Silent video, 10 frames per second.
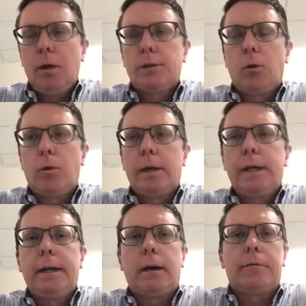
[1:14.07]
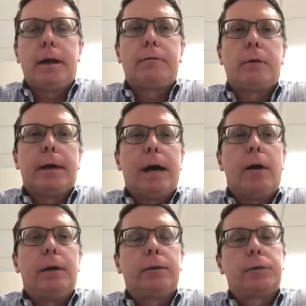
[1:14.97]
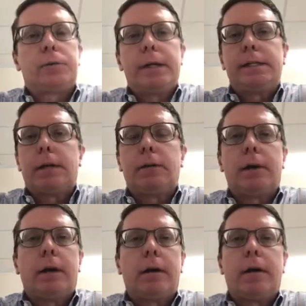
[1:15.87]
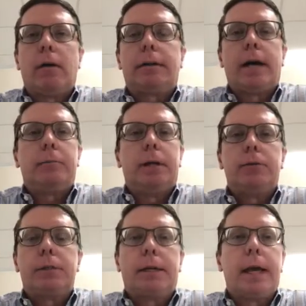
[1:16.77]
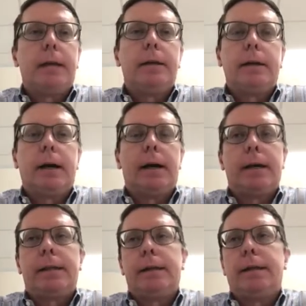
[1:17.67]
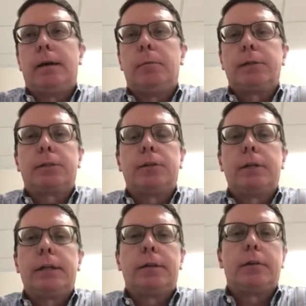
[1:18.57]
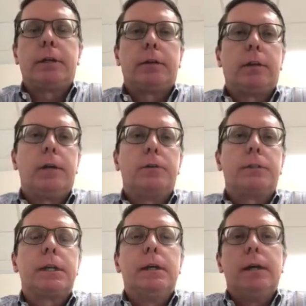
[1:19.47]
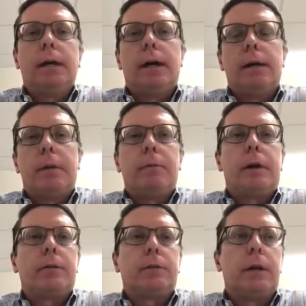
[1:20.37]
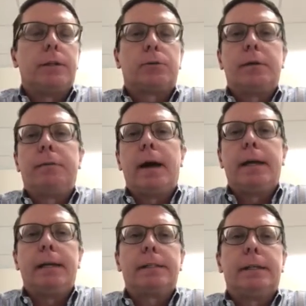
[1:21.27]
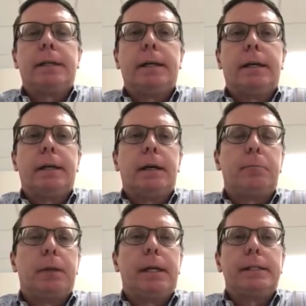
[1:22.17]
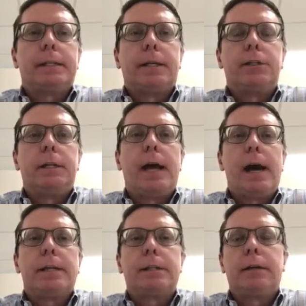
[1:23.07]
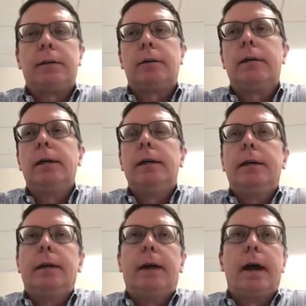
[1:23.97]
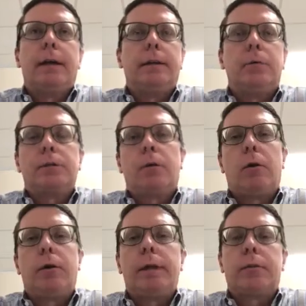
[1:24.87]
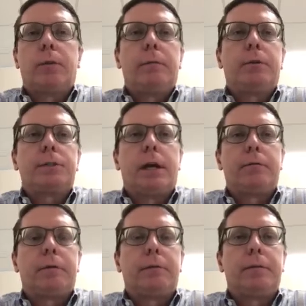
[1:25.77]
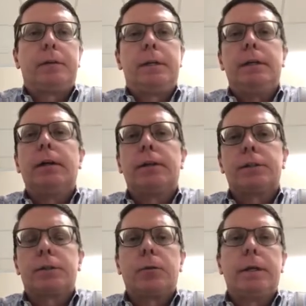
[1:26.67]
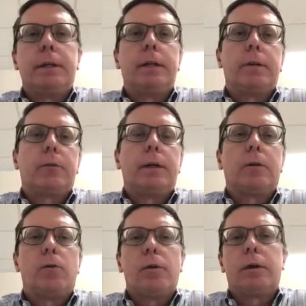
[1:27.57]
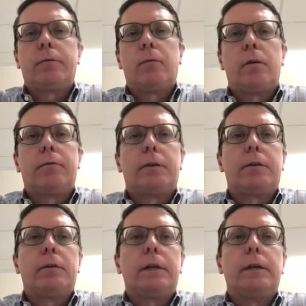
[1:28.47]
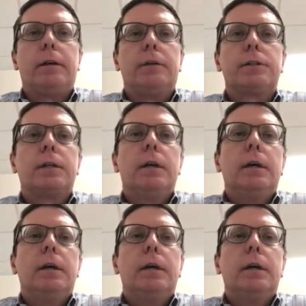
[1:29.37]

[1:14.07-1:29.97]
So working in our favor right now, interest rates are at all-time lows again. I think almost 30-year lows. My mother-in-law is refinancing a place that she has here, and was quoted at 3% for 15 years, 3.25% for 30 years.